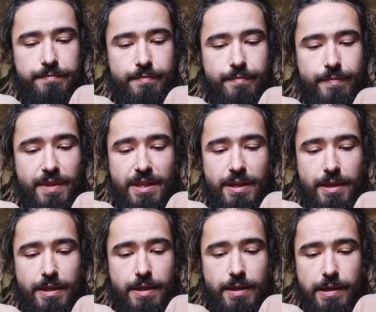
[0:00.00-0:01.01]
when I'm
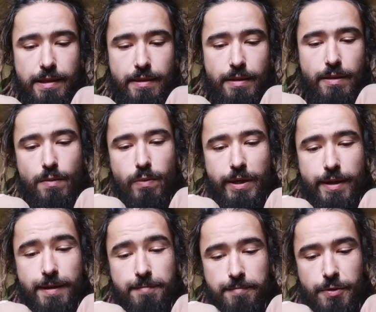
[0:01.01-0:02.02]
just doing
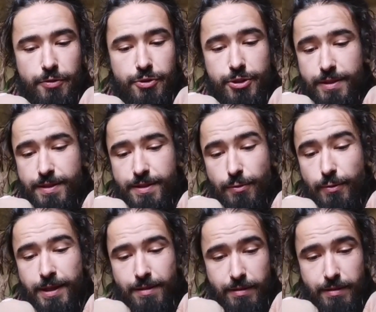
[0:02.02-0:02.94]
this without